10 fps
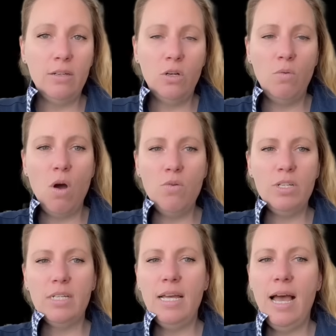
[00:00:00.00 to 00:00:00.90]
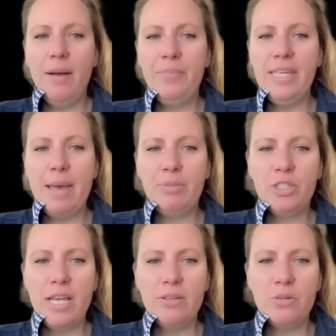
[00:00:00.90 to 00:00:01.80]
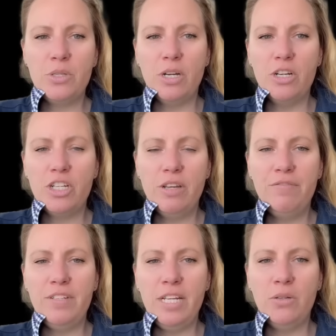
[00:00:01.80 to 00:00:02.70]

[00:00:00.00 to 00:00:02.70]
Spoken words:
Quote, the epicenters are shifting